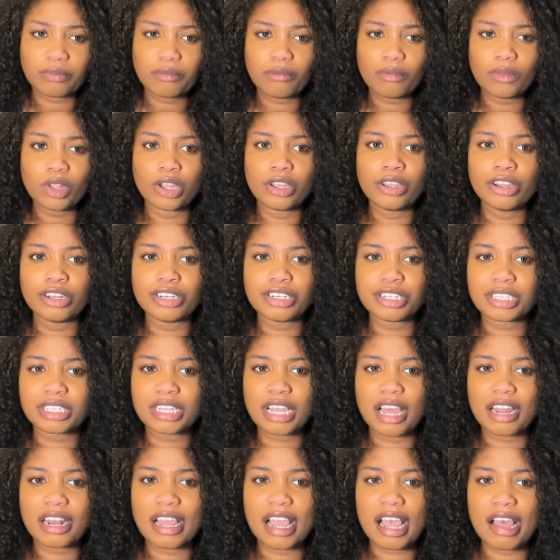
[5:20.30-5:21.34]
you're just
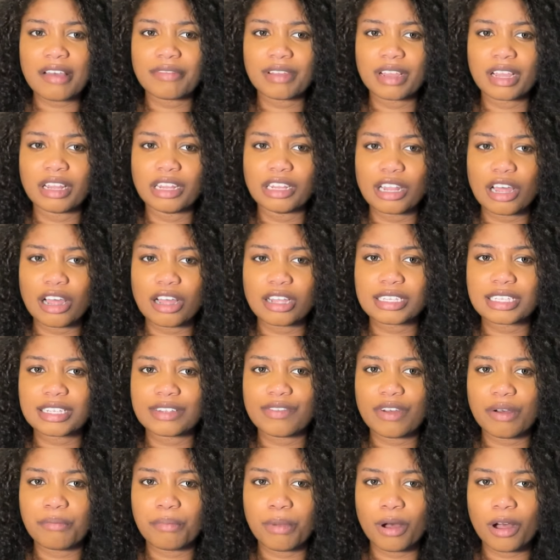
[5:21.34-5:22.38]
kind of having a loss of
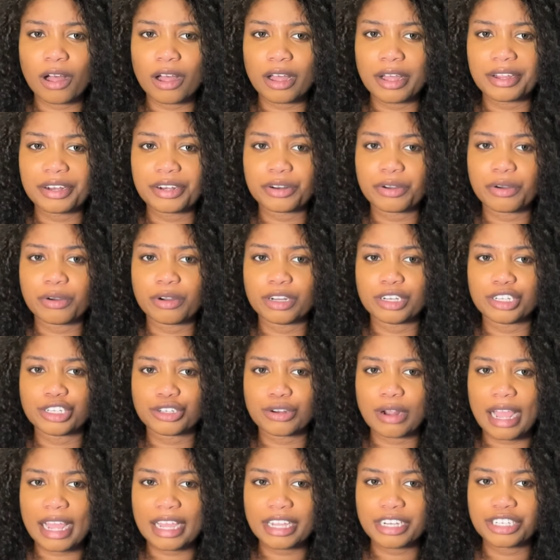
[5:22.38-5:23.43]
a bond or
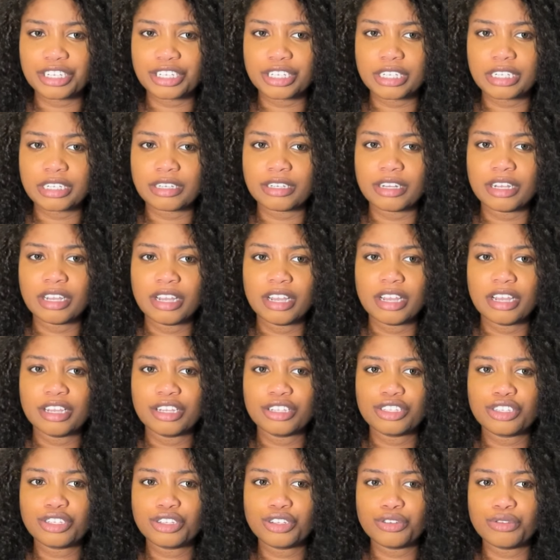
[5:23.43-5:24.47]
attraction
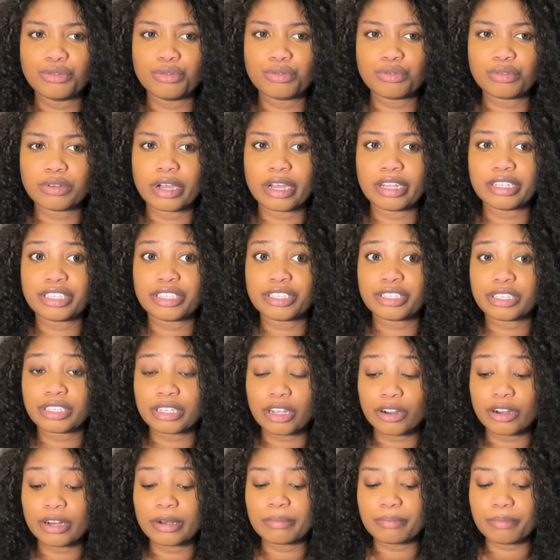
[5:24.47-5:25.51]
to a
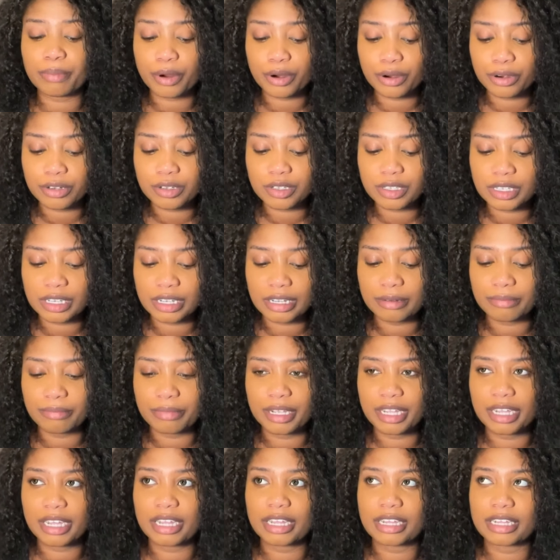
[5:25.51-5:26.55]
certain person
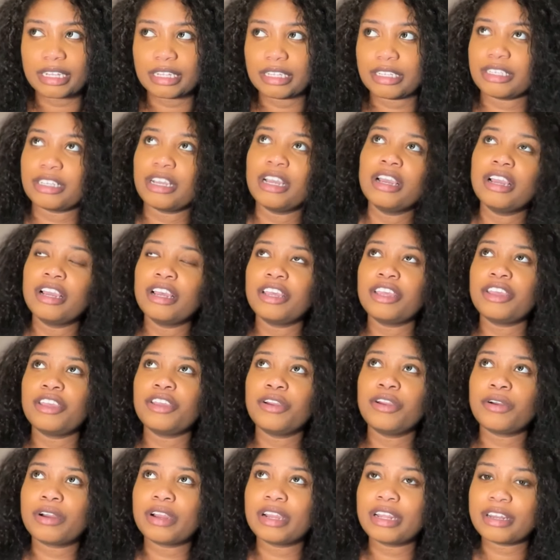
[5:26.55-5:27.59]
because
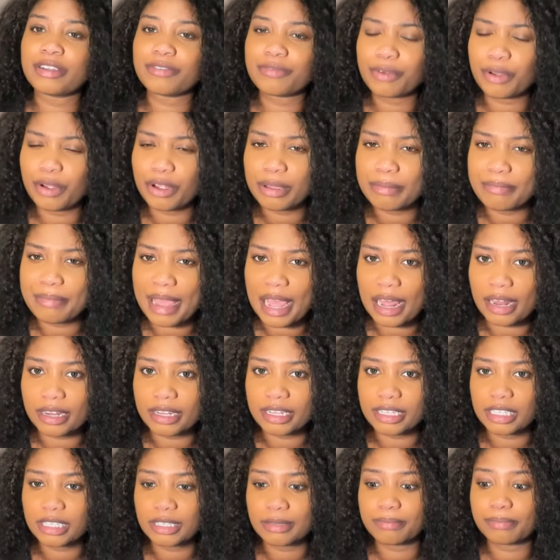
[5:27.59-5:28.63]
you're in a very
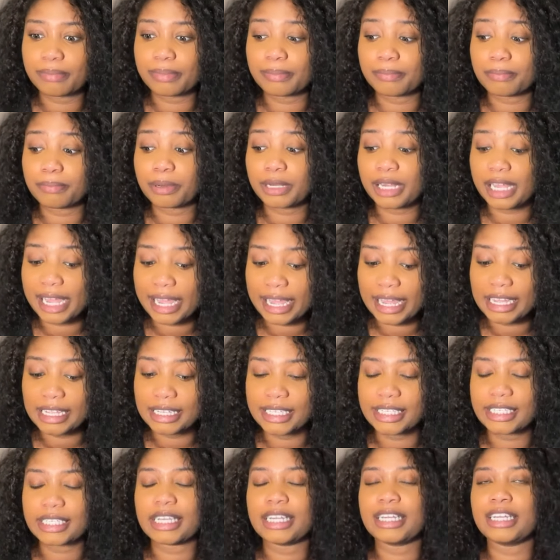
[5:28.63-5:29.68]
balanced
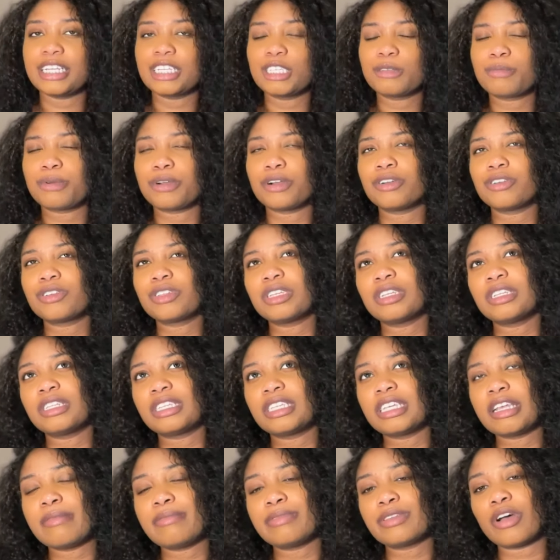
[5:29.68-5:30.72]
place and this person
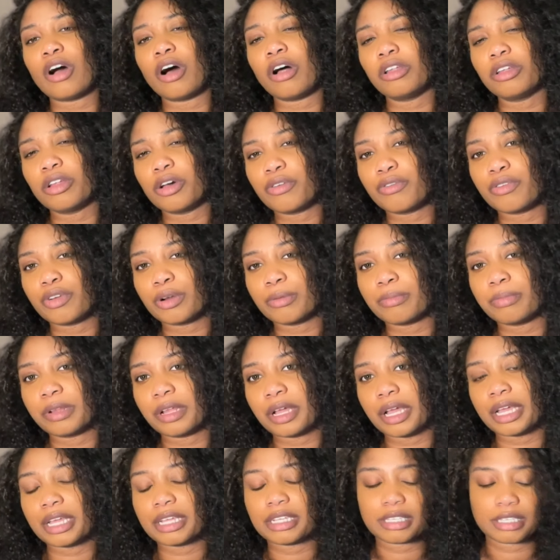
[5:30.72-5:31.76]
seems all over the
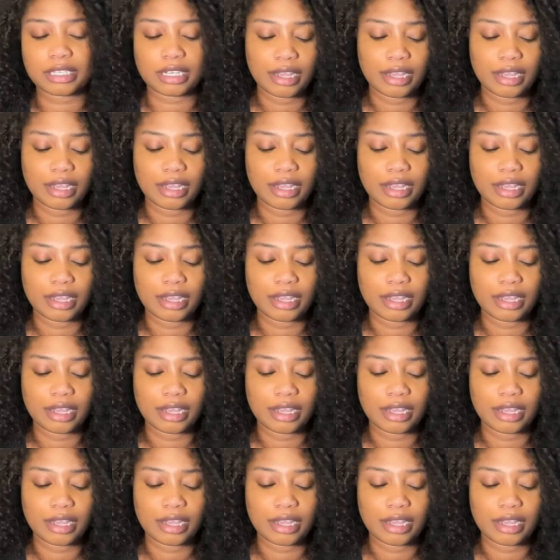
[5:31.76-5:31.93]
place.